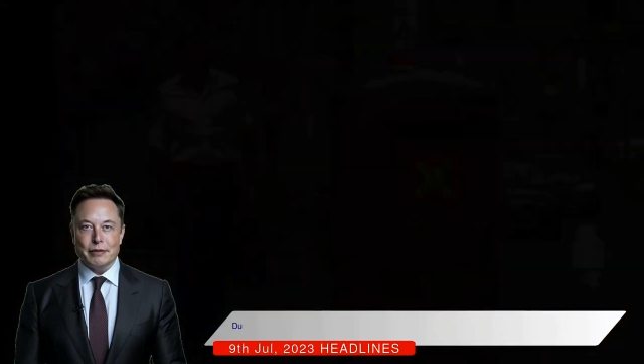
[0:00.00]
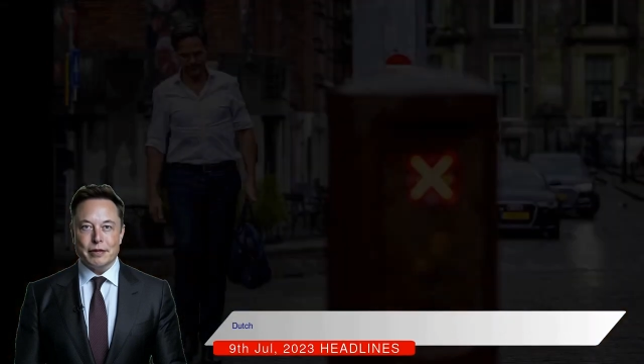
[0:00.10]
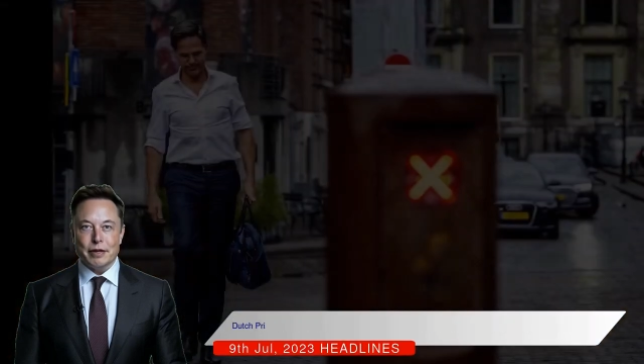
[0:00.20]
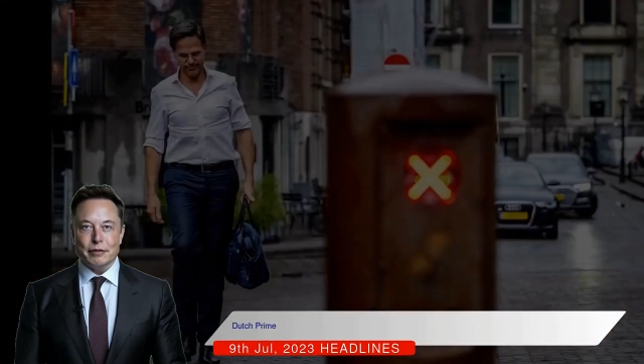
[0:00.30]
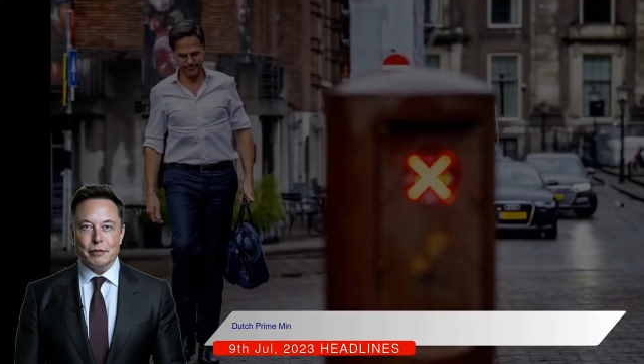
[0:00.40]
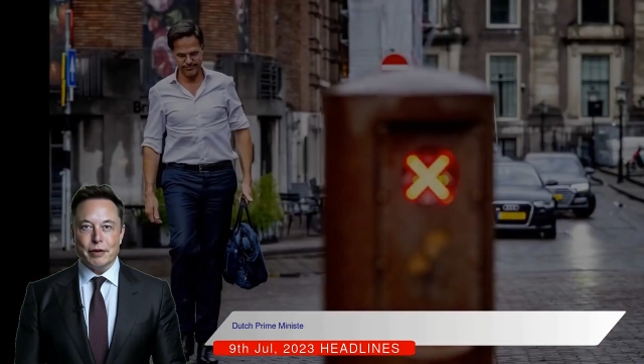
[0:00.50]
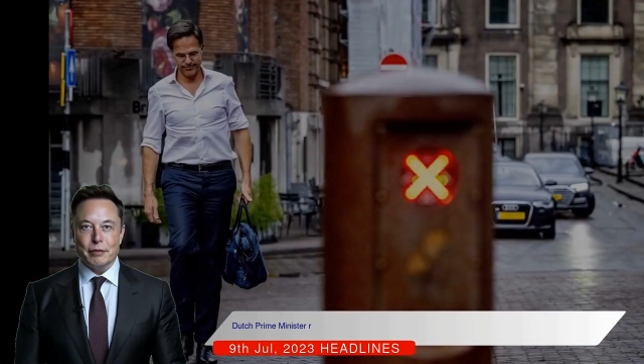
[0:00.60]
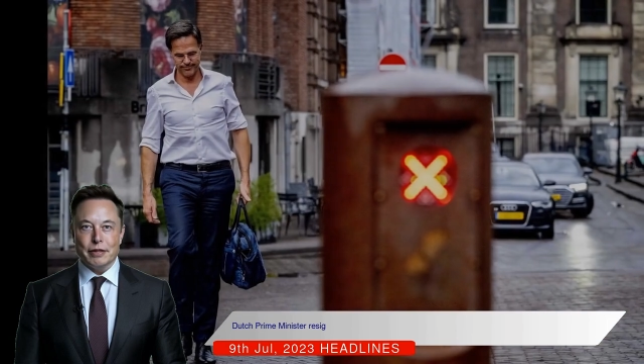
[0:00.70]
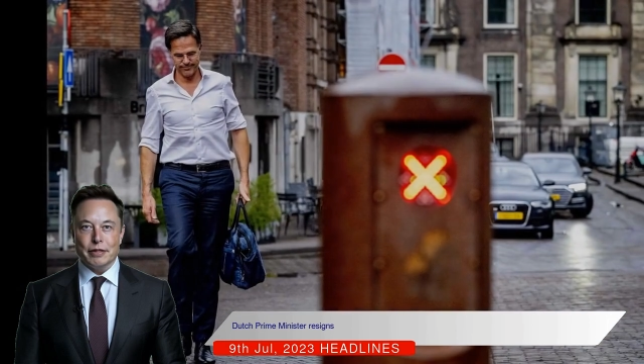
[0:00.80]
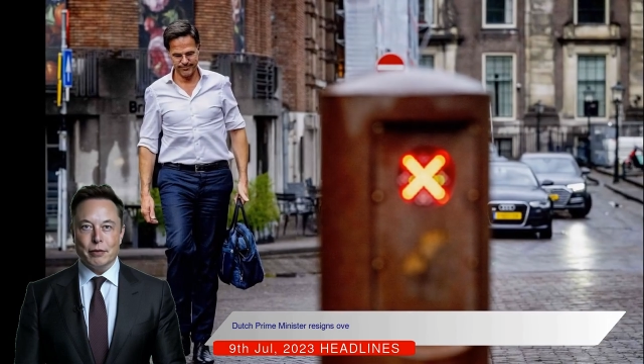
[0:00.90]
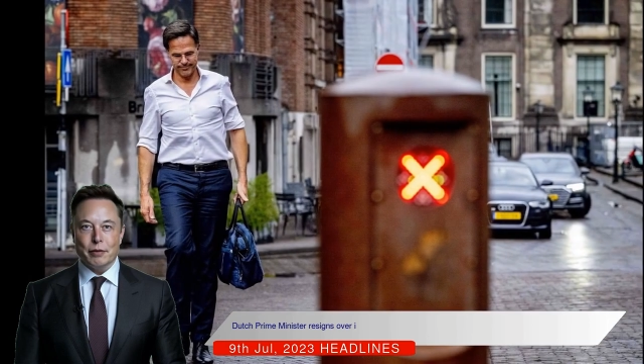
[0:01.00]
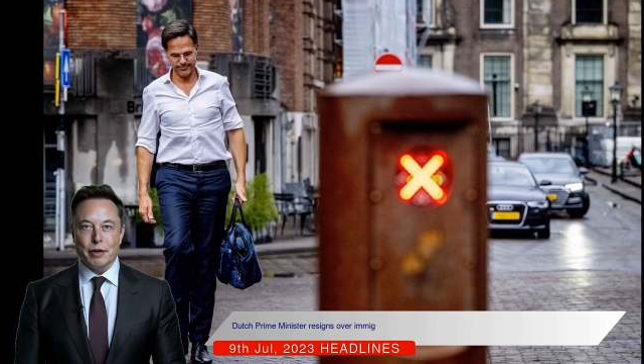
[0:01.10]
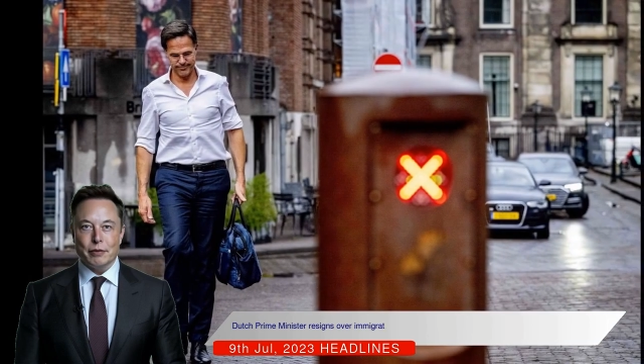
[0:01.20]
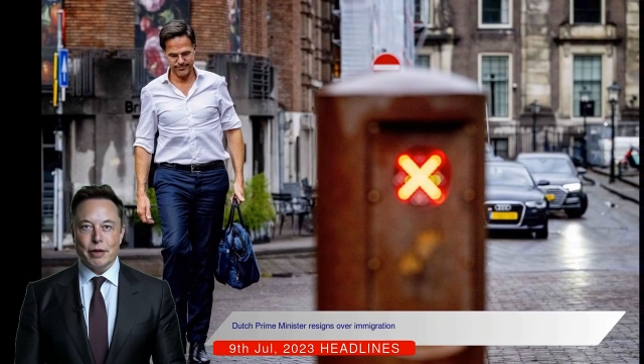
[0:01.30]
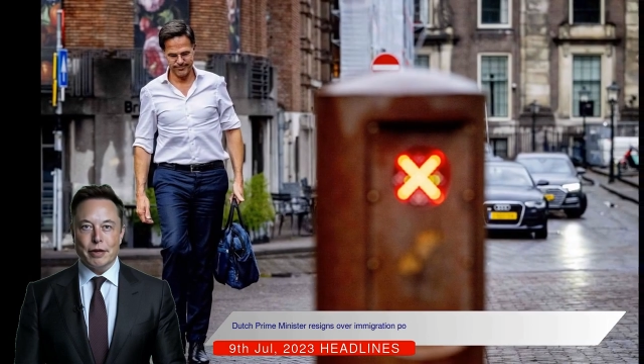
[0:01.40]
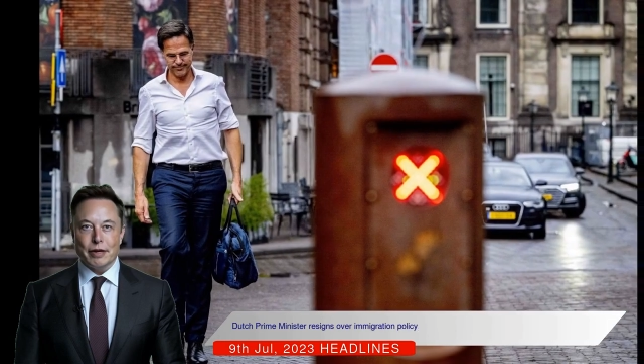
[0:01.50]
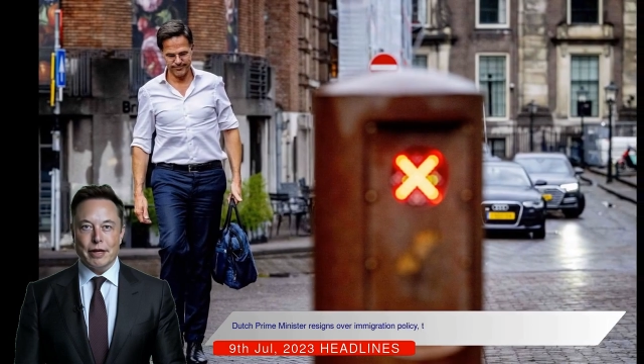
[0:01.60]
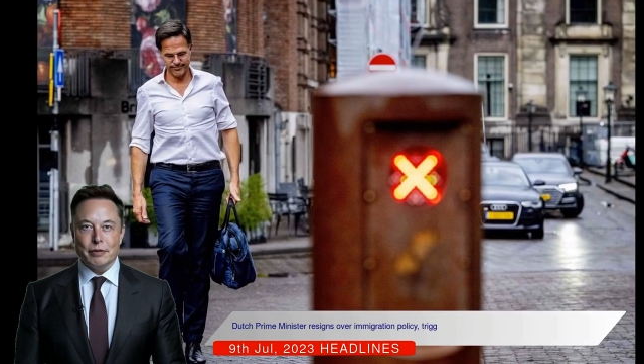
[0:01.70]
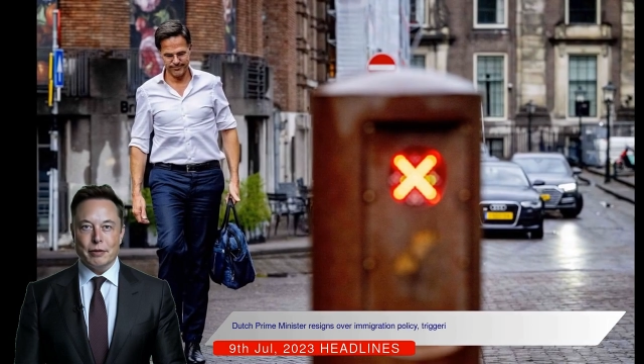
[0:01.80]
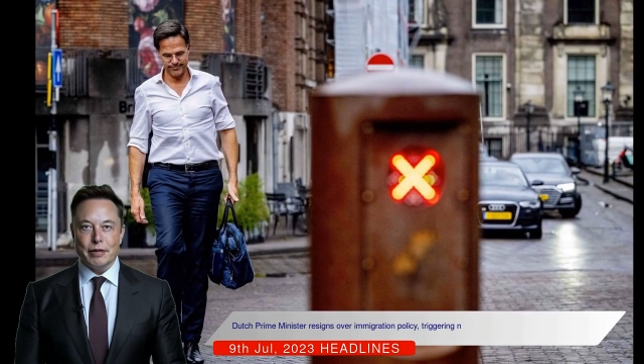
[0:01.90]
Dutch Prime Minister Mark Rutte
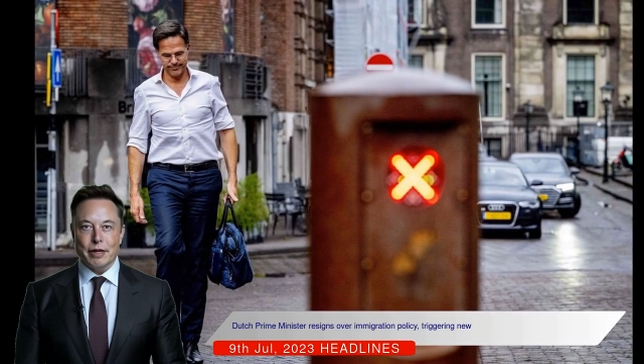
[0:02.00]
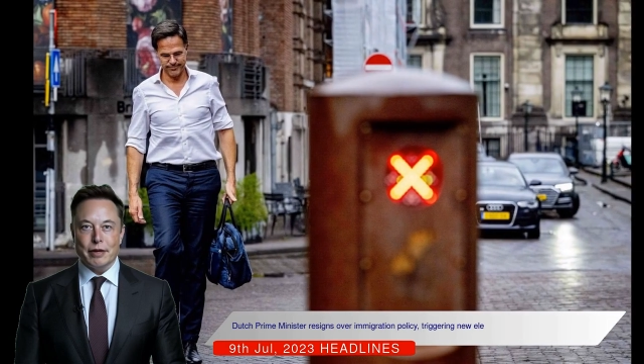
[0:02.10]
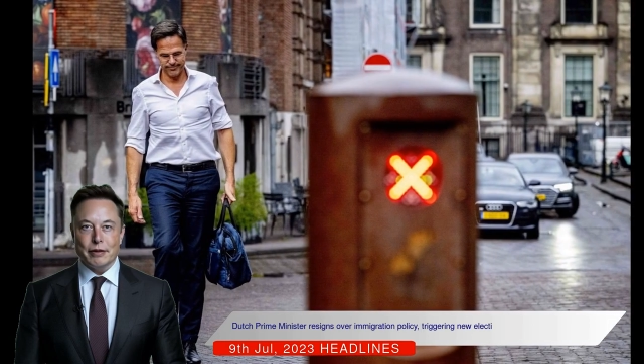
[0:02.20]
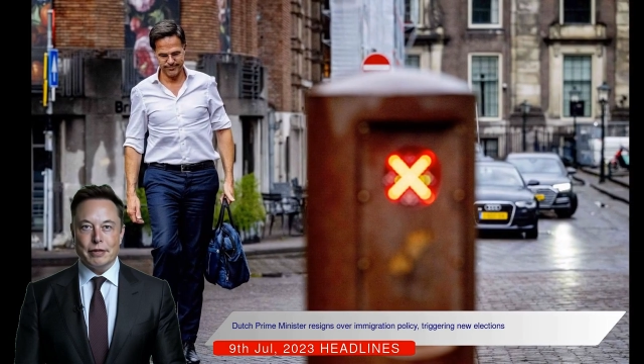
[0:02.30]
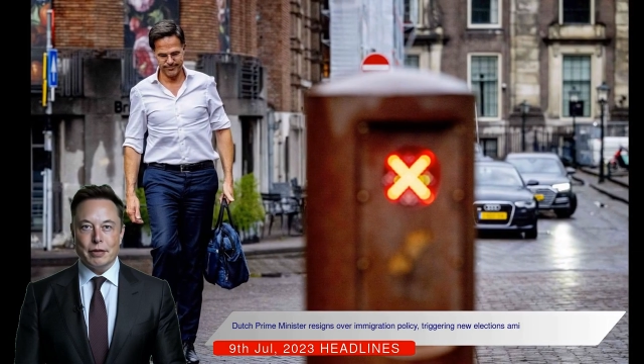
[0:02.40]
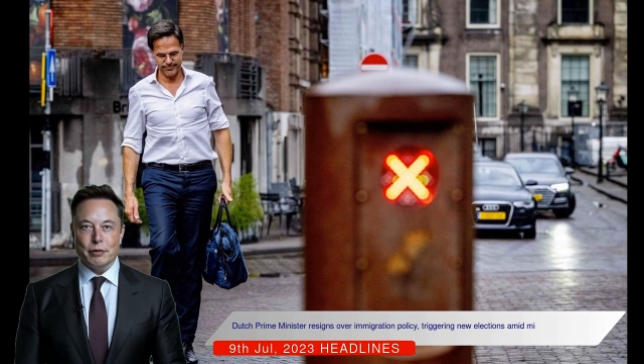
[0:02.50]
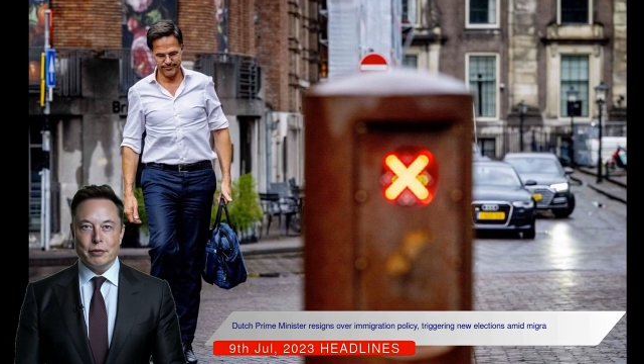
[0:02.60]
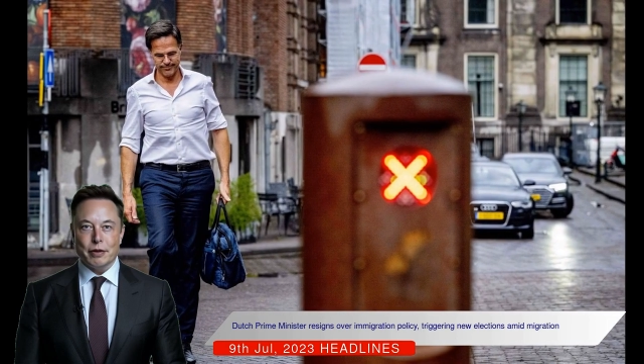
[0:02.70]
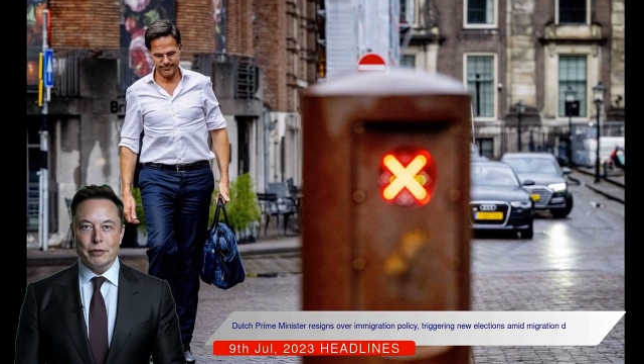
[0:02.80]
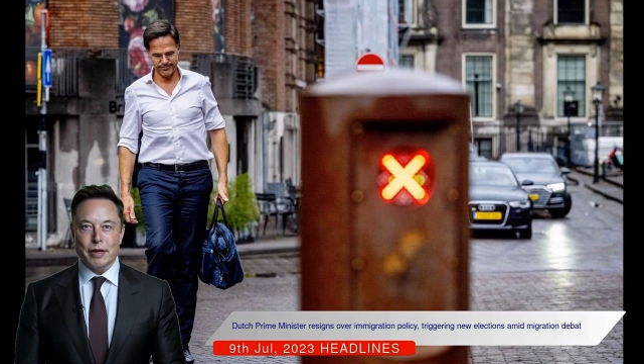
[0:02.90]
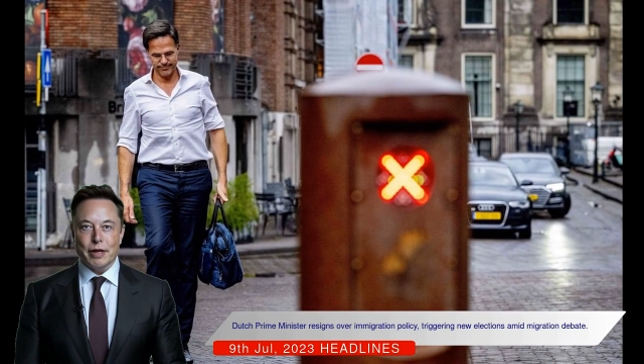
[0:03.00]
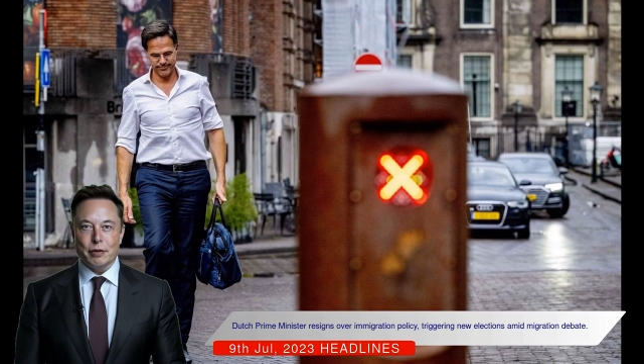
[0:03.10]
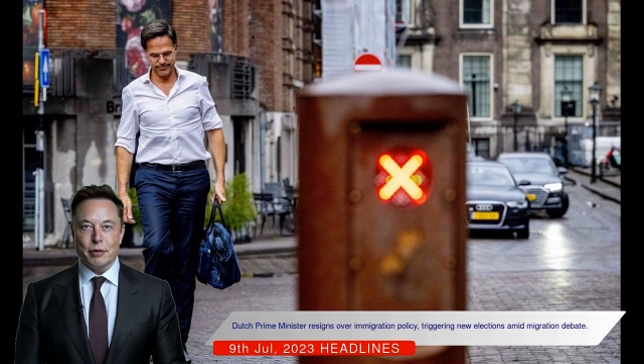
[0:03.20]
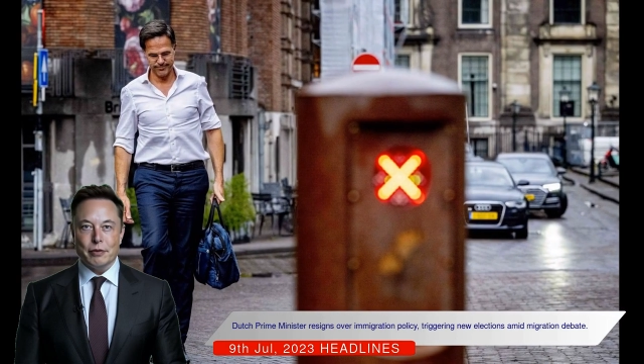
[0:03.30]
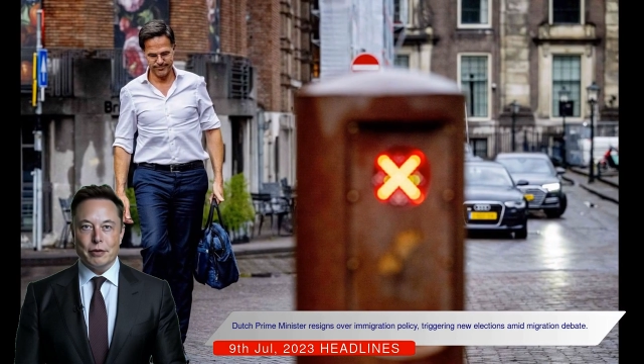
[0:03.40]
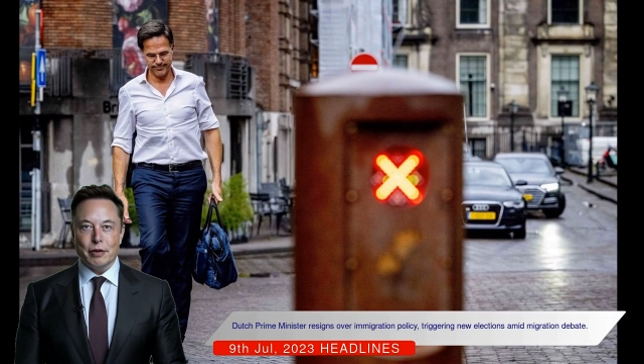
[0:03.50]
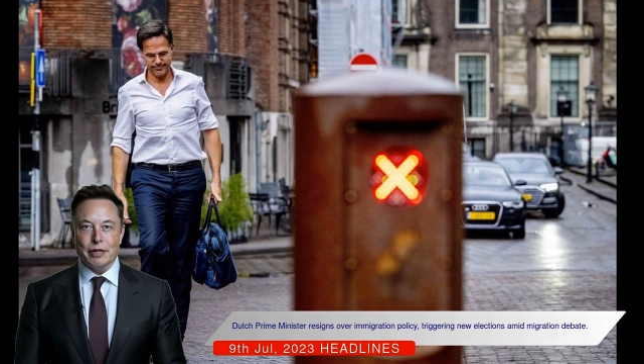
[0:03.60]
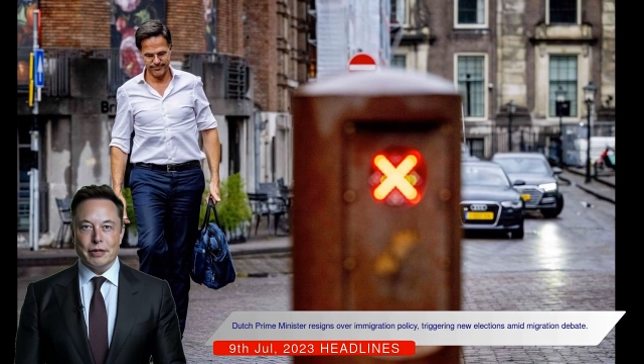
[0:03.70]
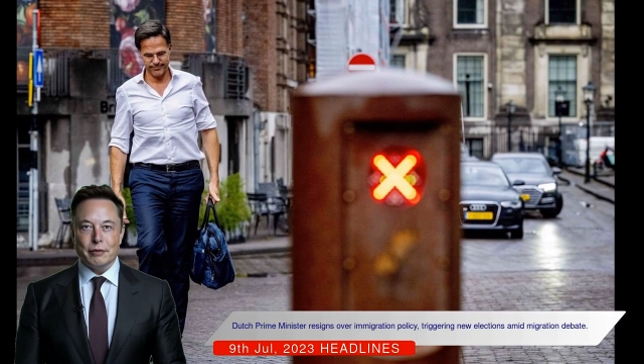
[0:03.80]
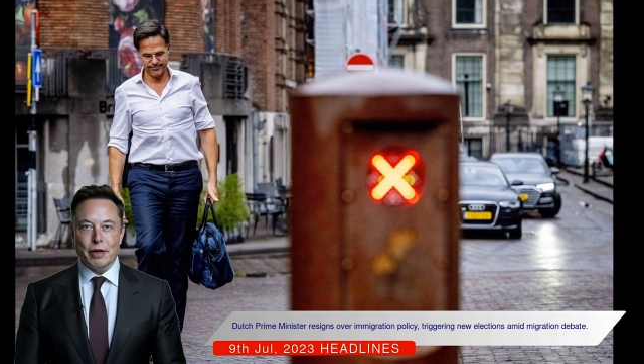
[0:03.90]
has resigned due to a divide over
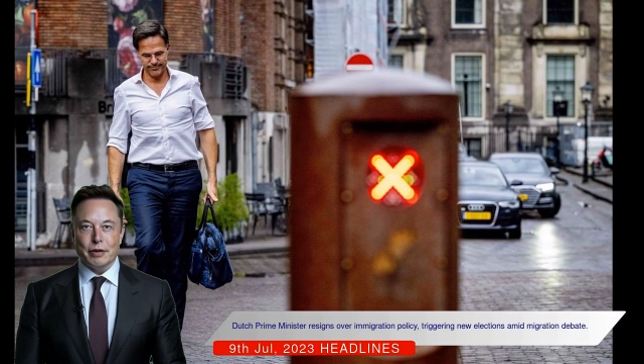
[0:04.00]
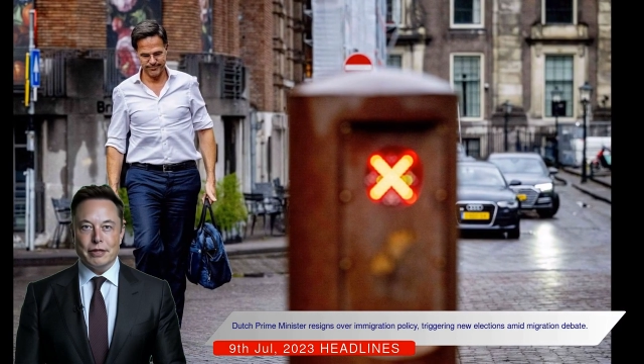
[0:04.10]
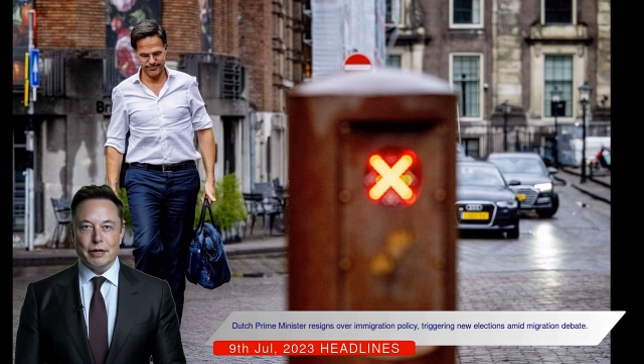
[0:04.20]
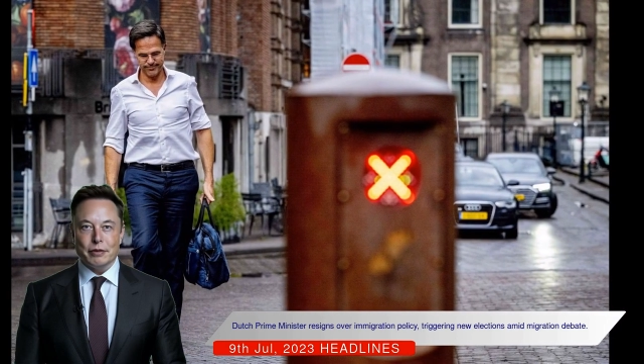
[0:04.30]
immigration policy,